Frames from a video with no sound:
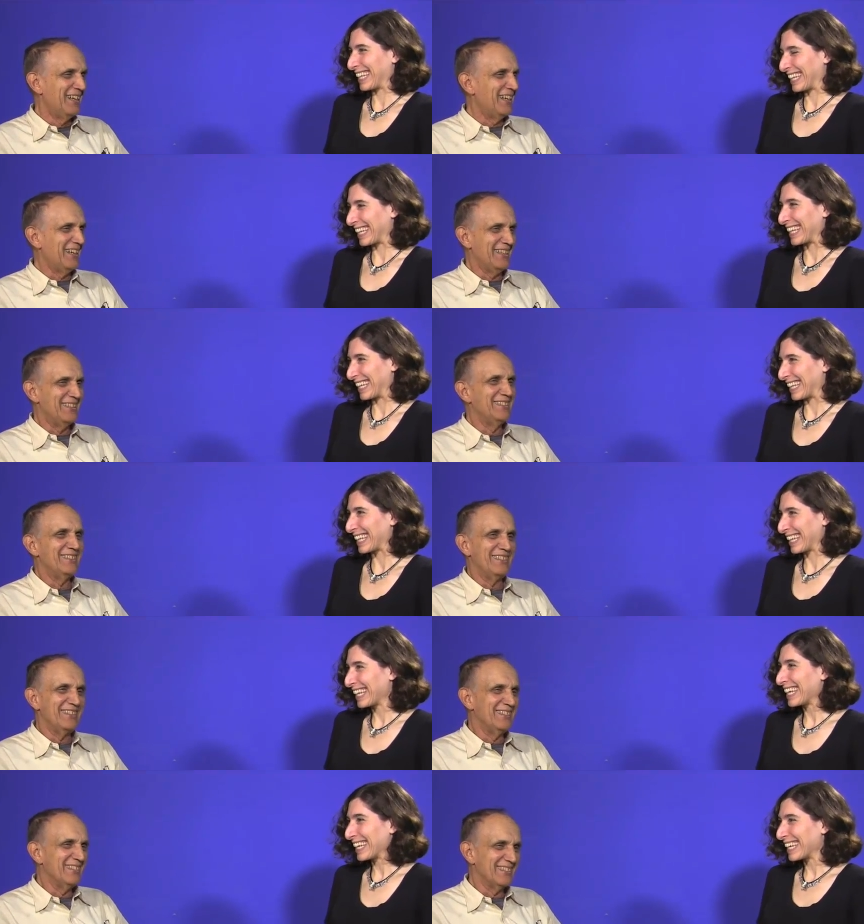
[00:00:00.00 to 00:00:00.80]
Speaker 1: uh,
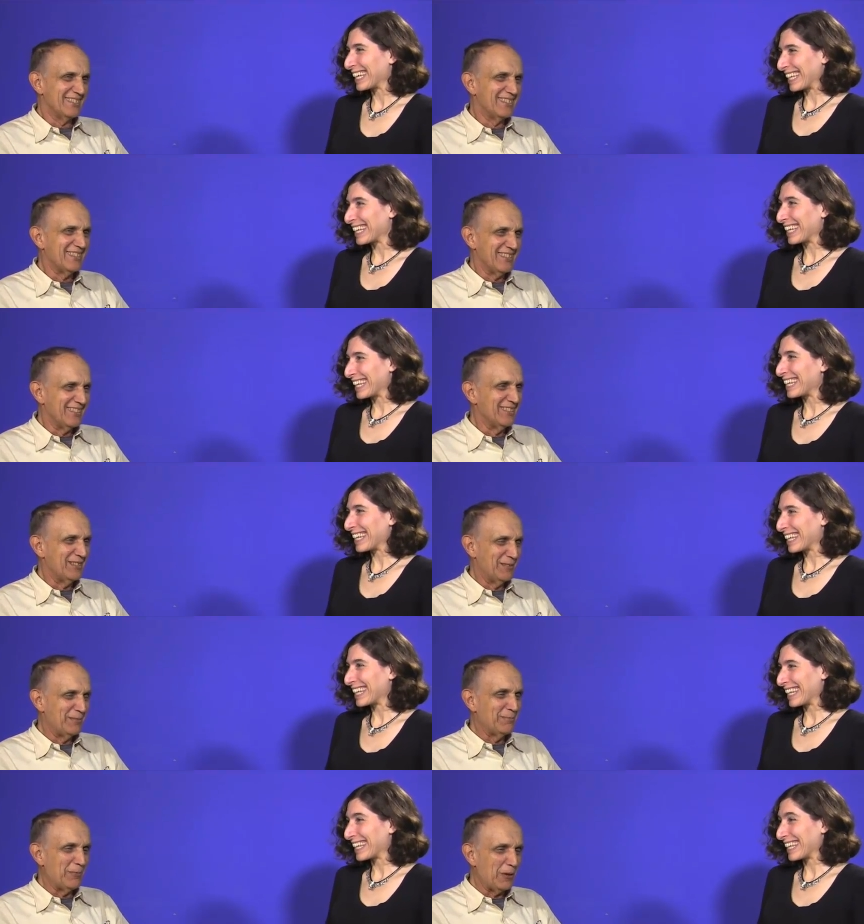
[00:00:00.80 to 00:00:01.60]
it's,
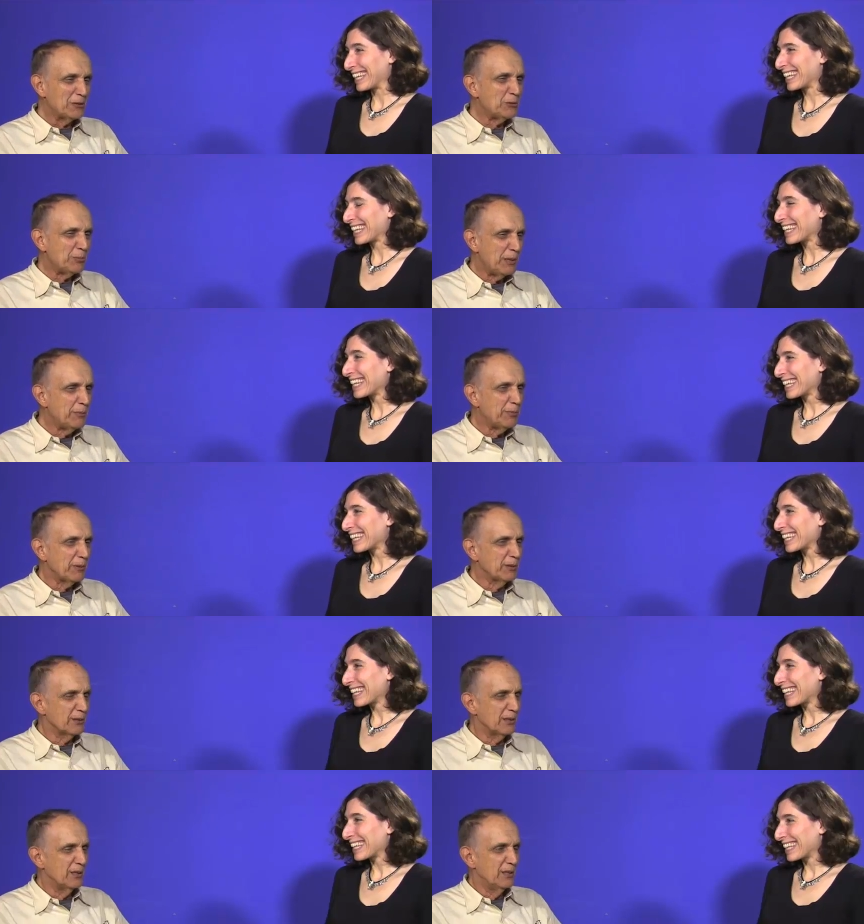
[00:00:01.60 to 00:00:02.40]
it, most
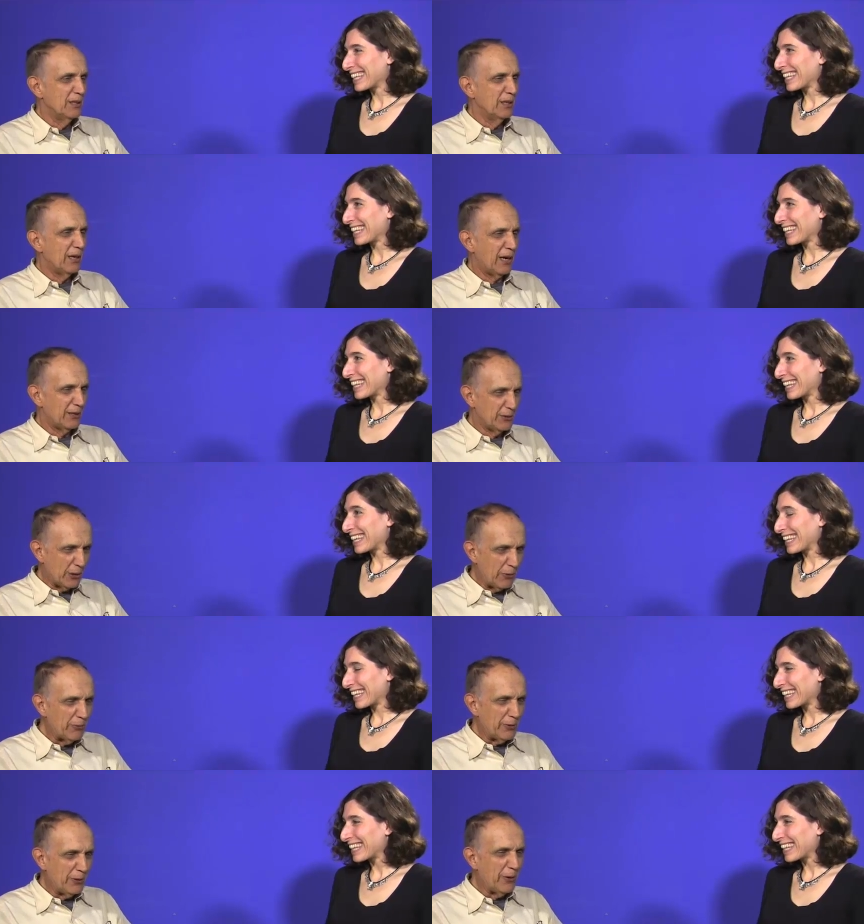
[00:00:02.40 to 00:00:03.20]
people
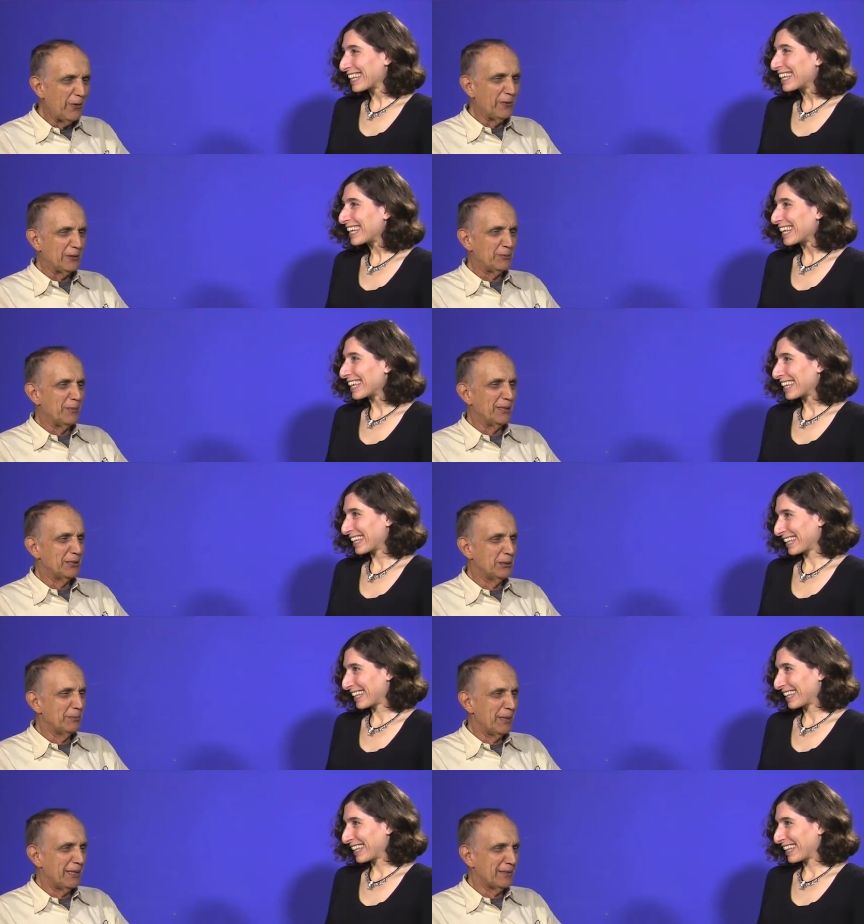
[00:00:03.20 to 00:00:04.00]
don't know as much
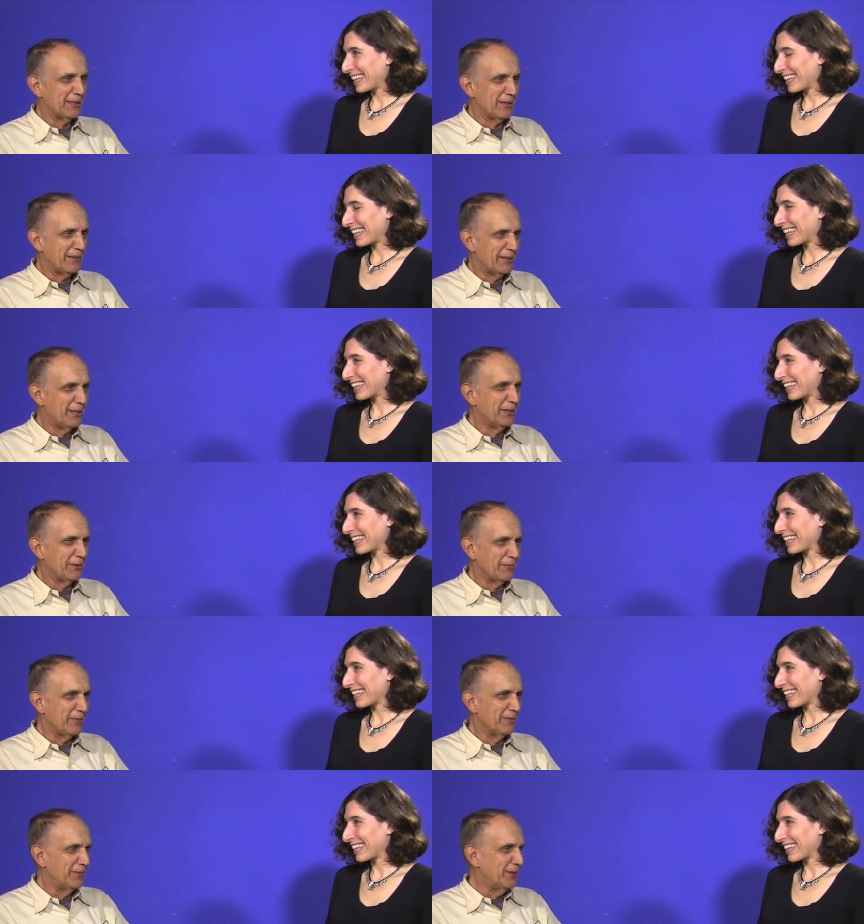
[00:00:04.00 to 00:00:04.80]
about the thing
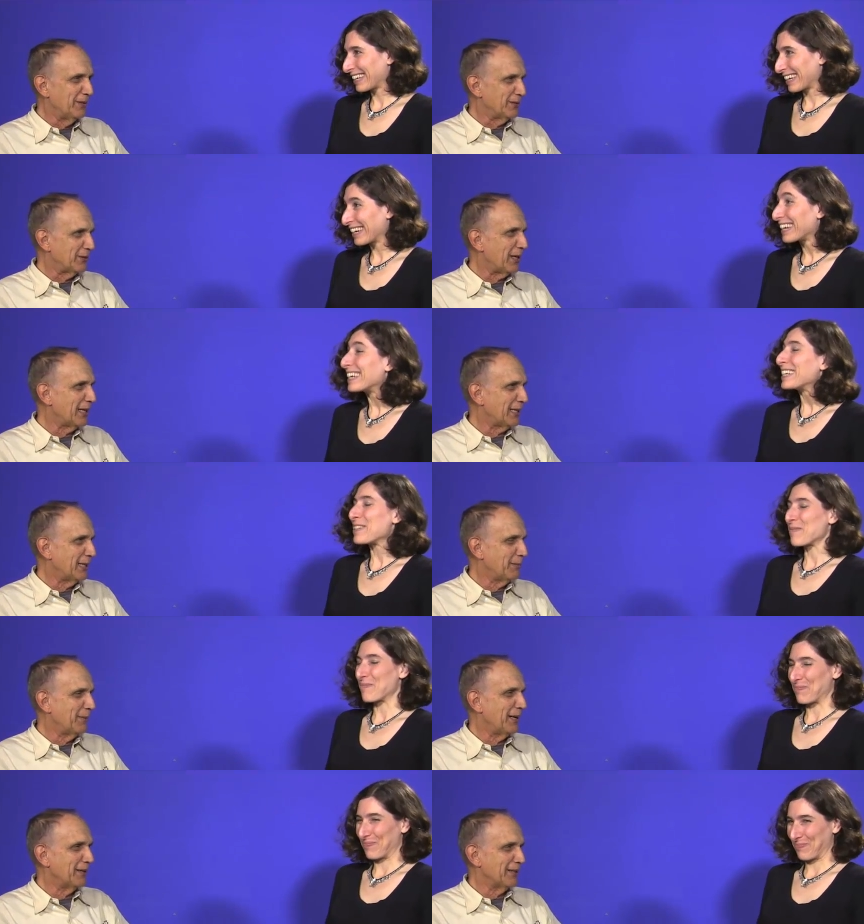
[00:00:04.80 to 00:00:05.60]
you're, you're talking
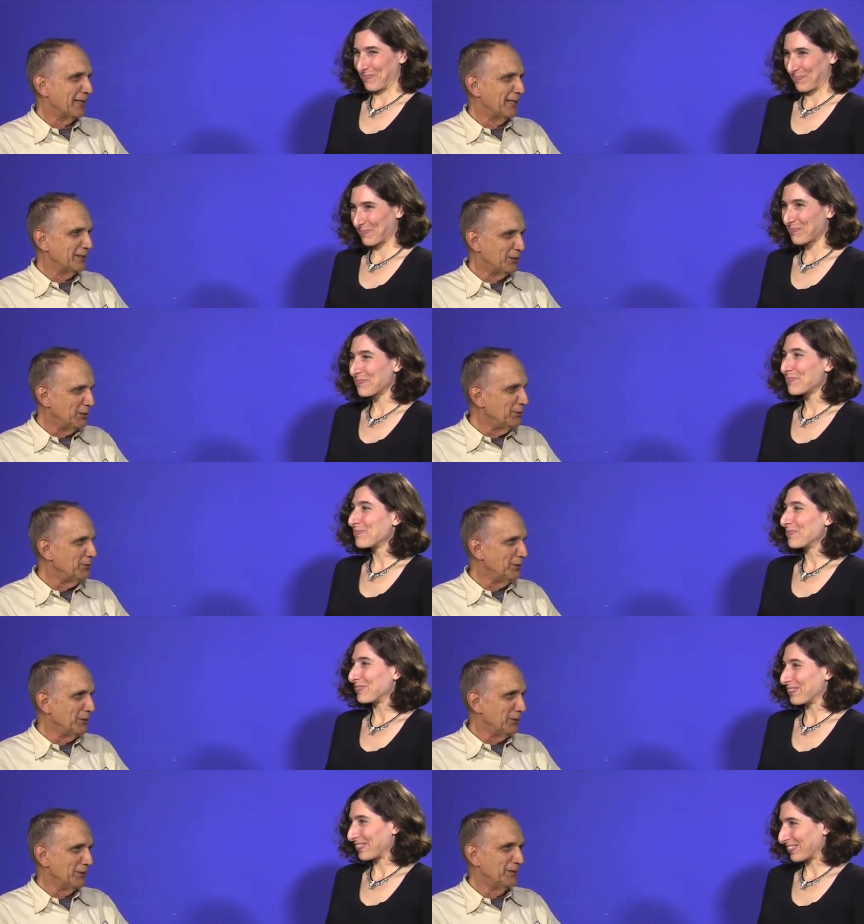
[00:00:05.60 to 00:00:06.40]
about as you
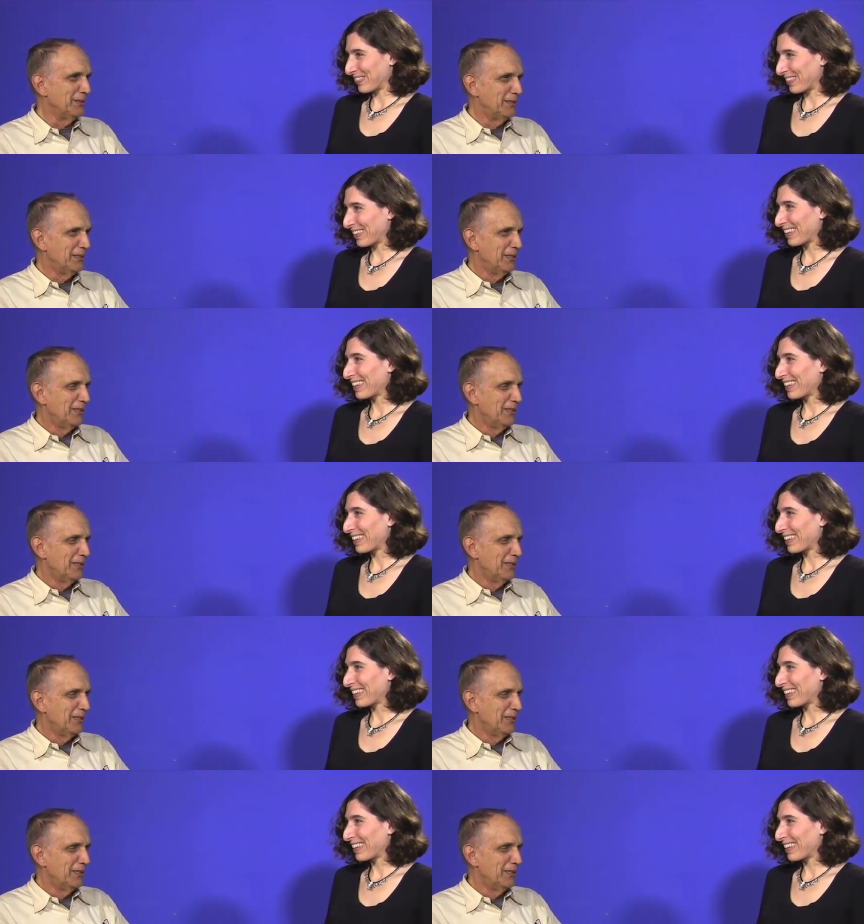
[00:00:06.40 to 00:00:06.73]
do.